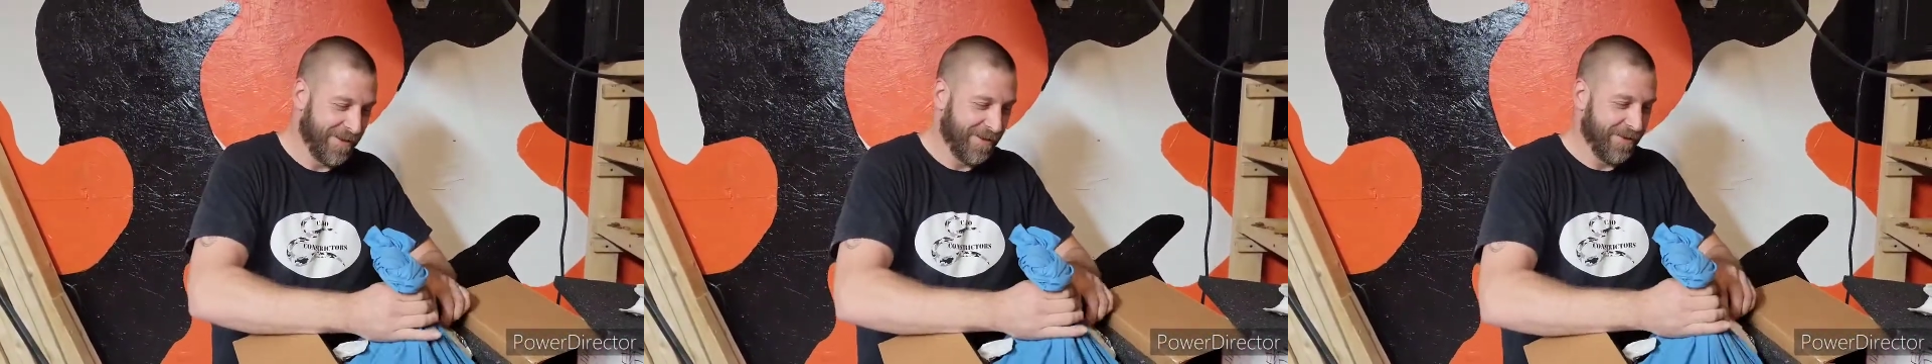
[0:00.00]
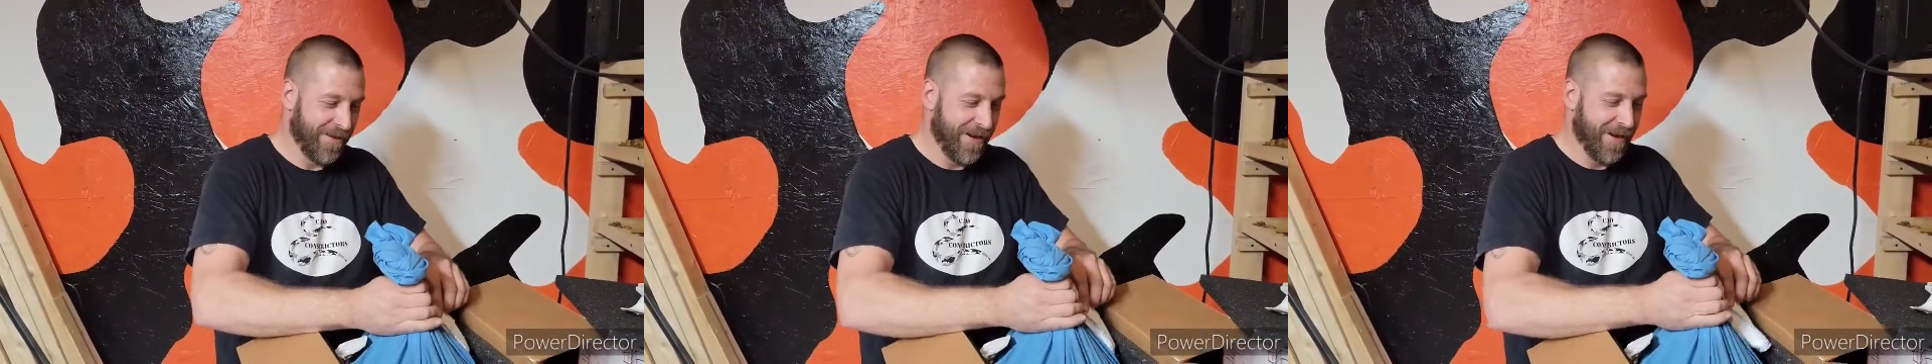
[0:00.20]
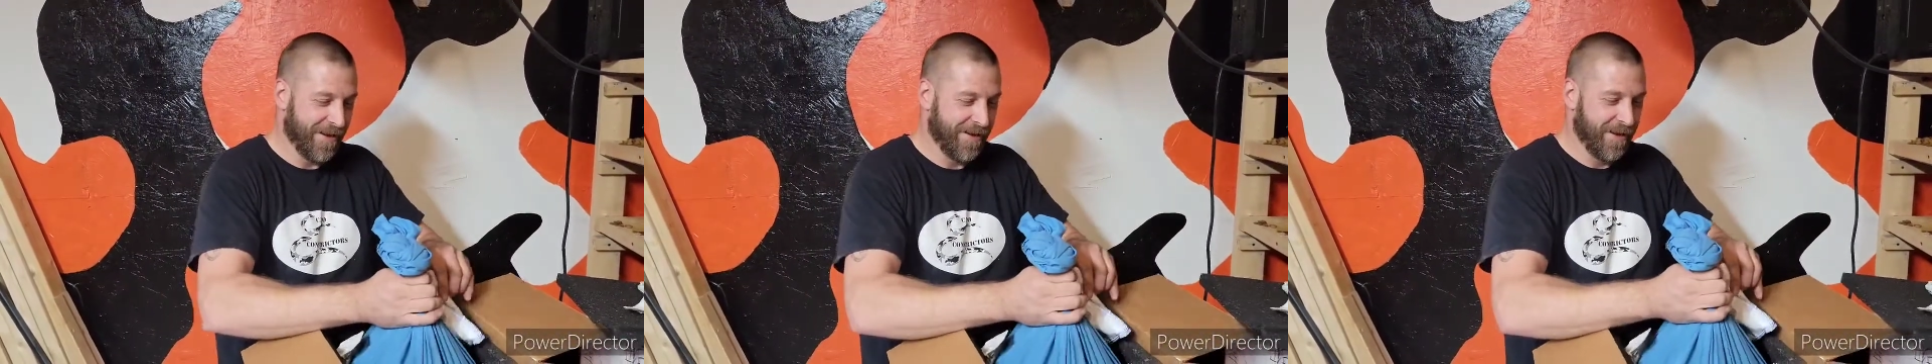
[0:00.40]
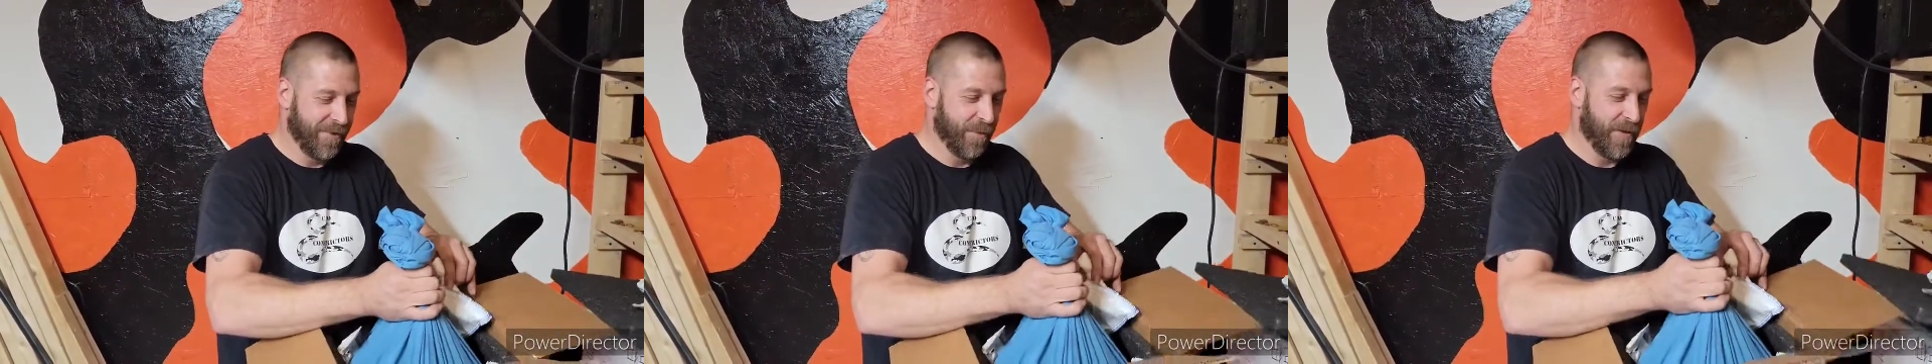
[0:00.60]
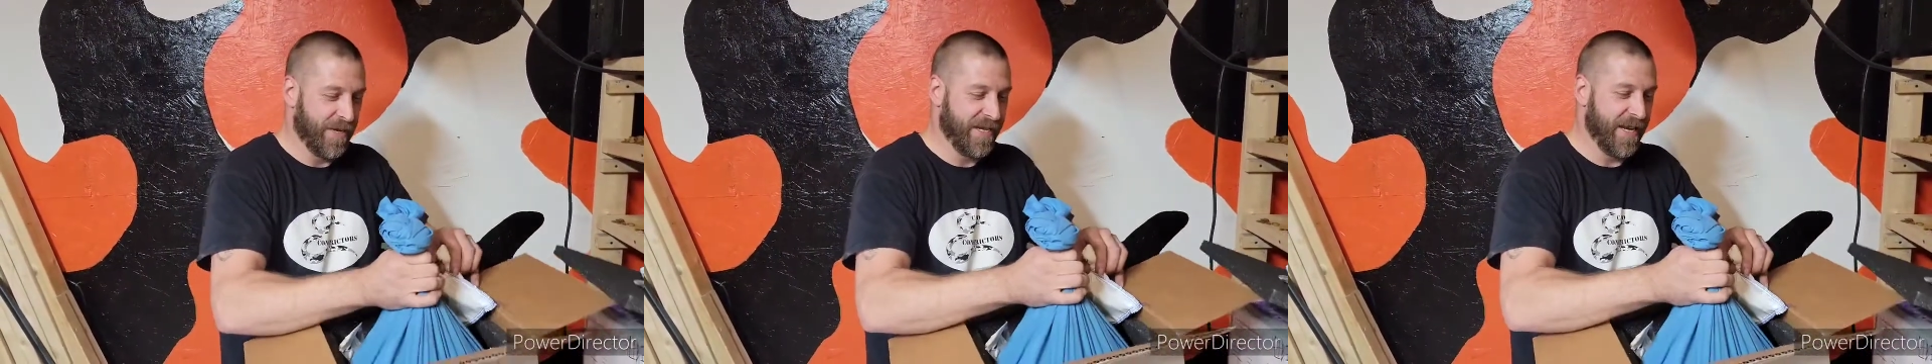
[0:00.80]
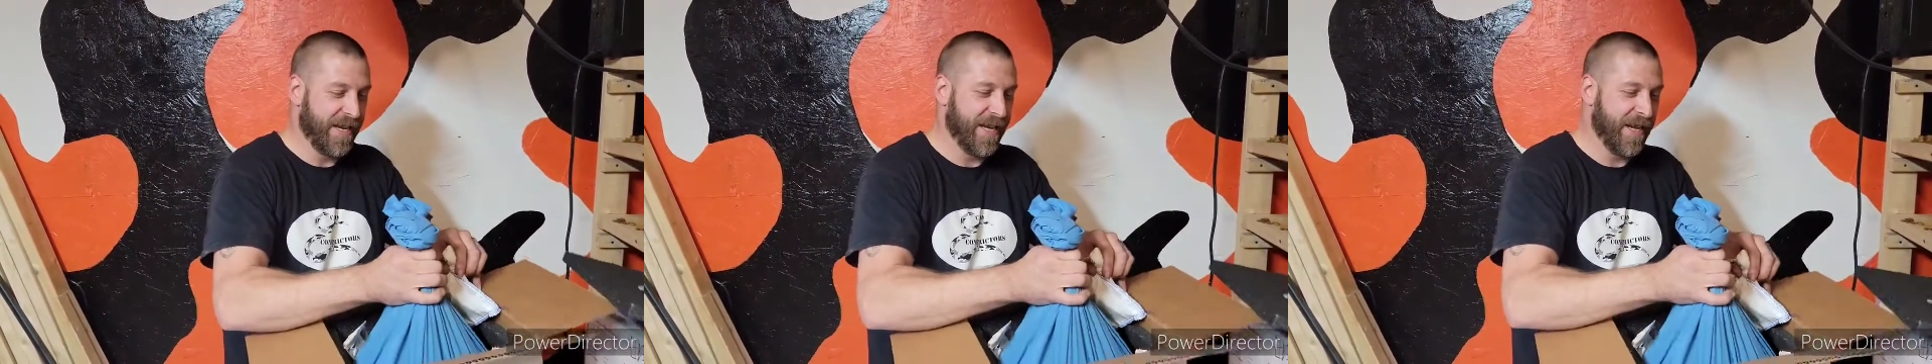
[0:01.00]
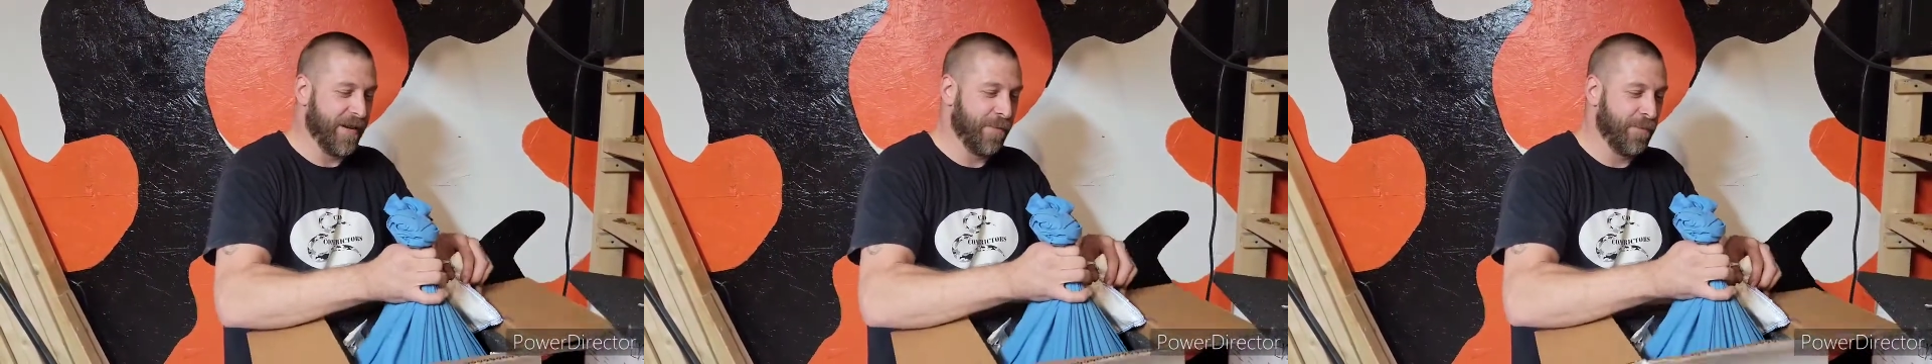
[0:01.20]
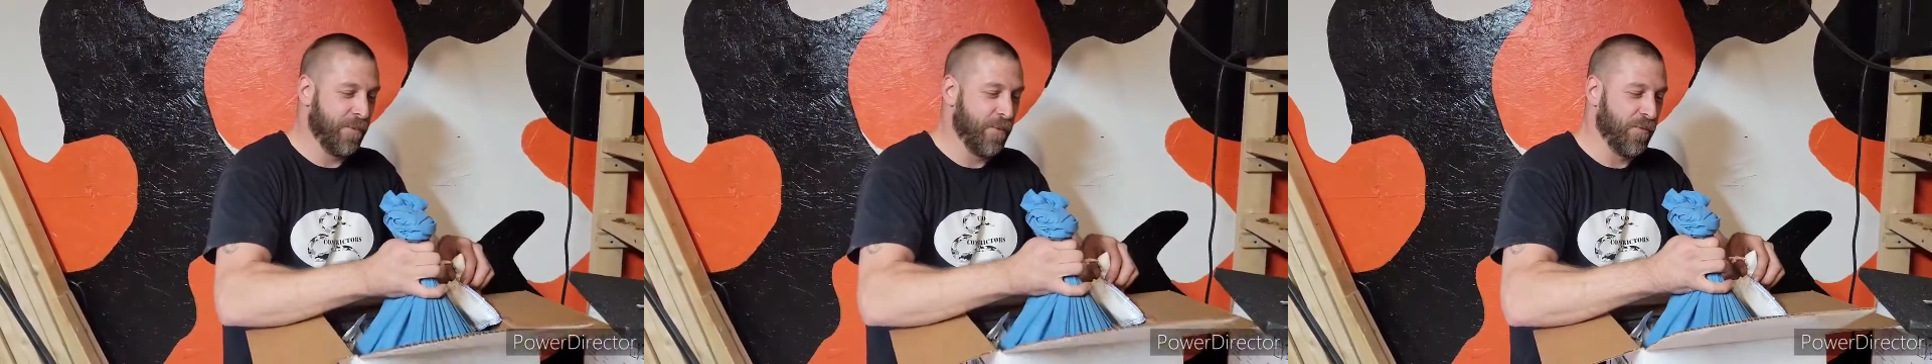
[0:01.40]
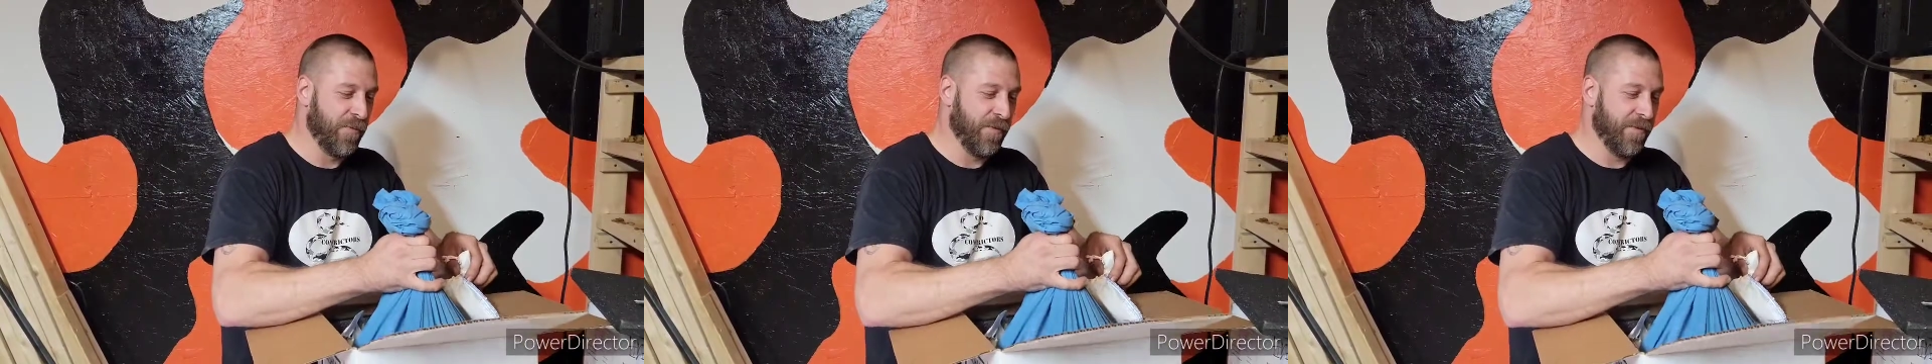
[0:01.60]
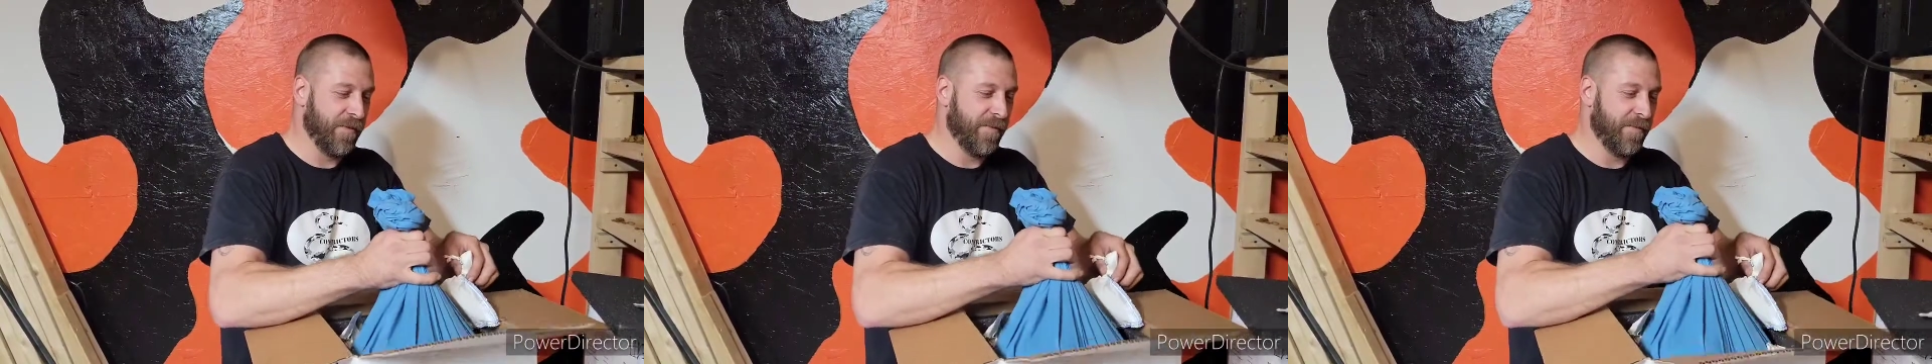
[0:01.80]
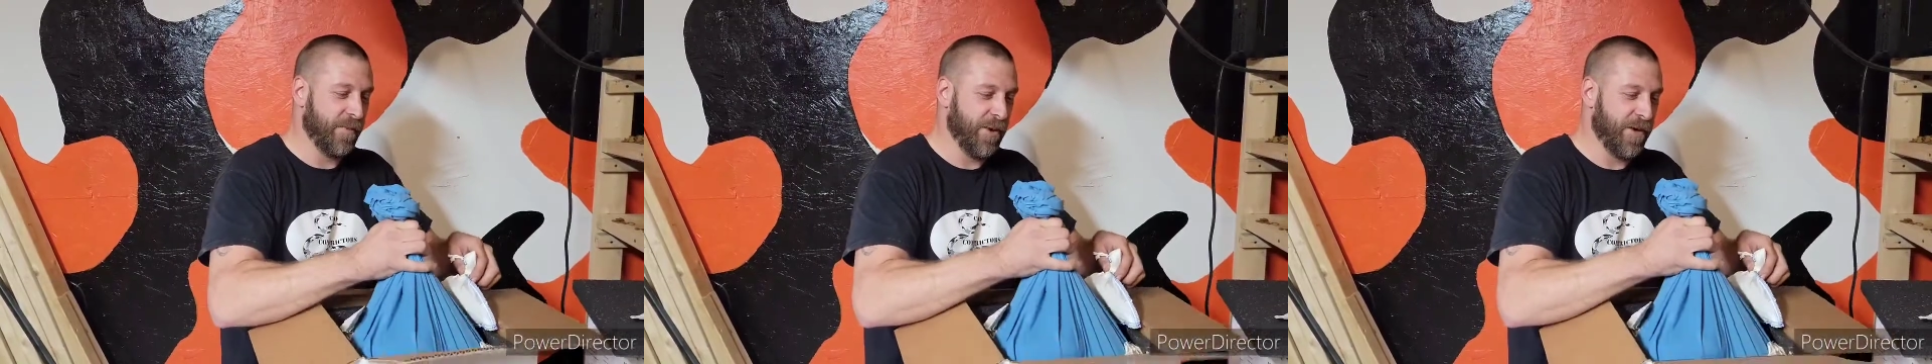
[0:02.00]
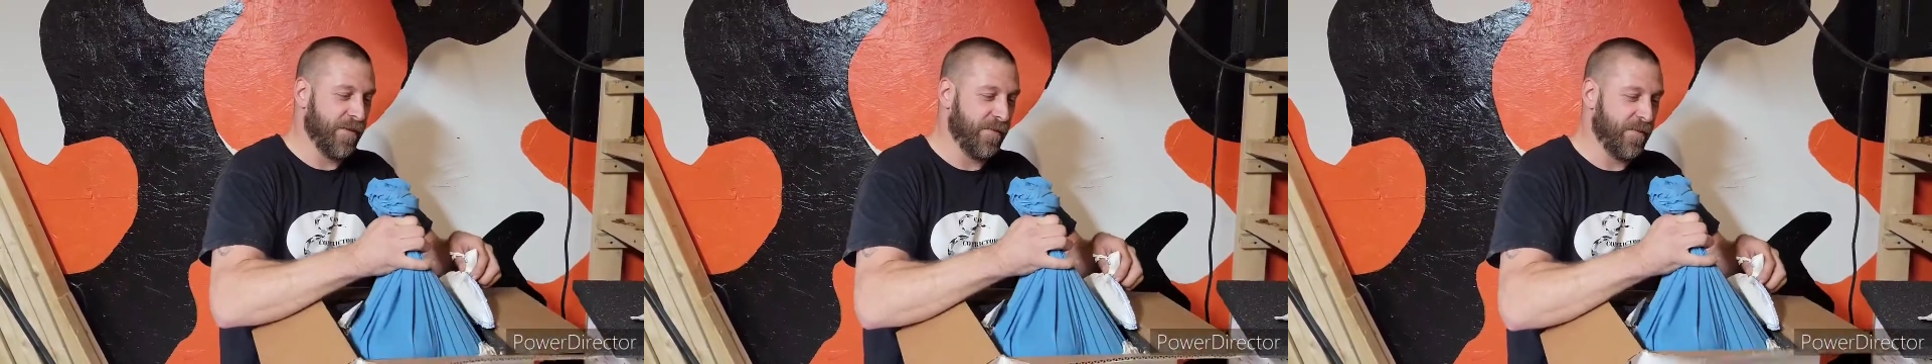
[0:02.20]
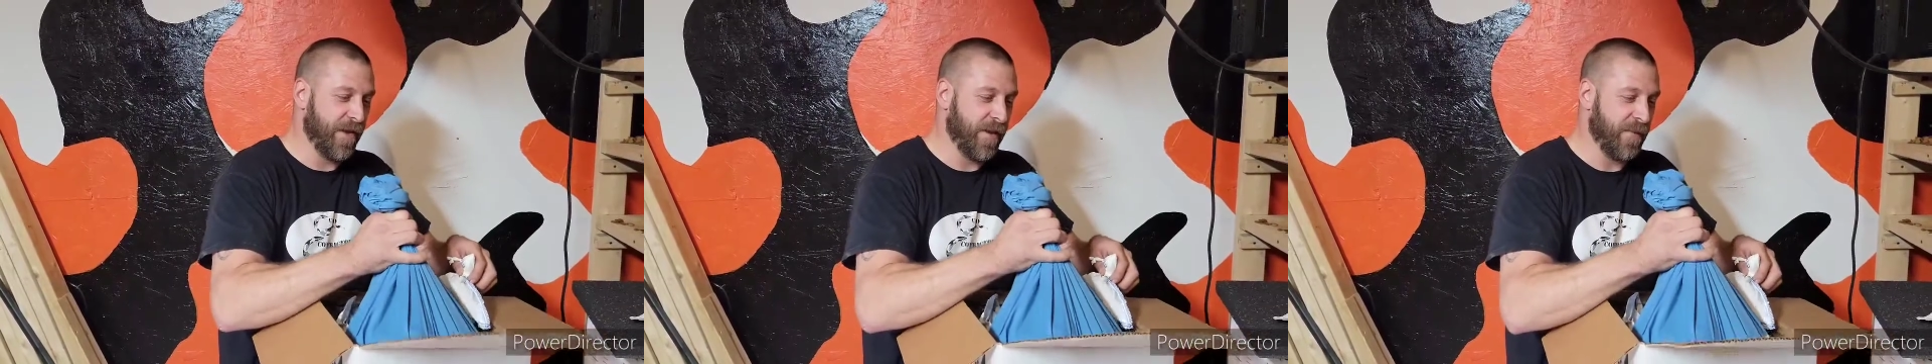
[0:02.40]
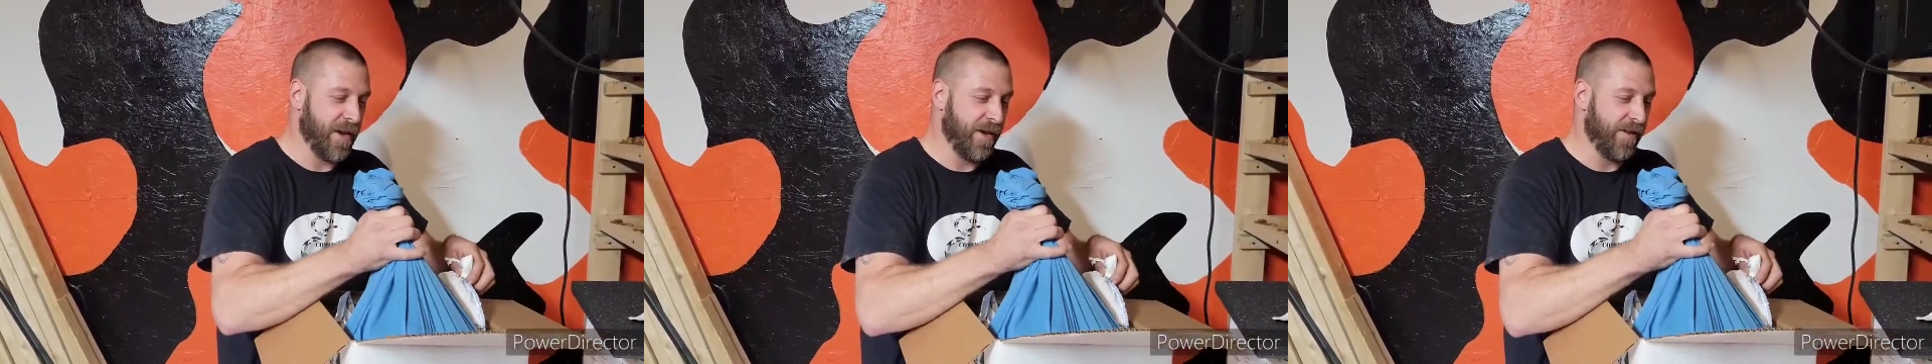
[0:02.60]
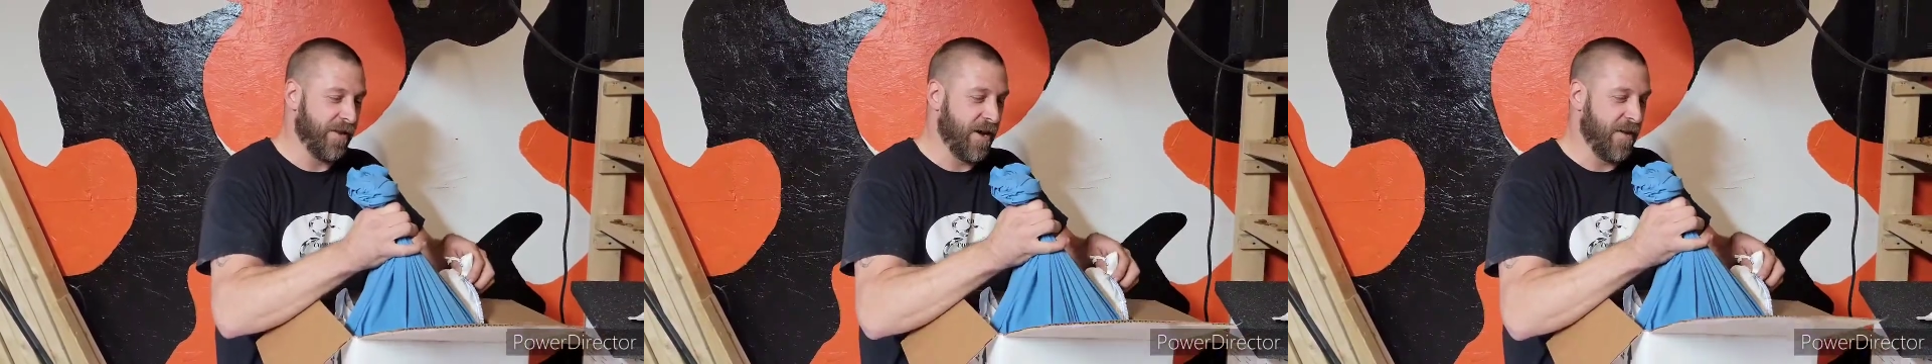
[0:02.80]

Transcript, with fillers: All right. We did get a proven breeder female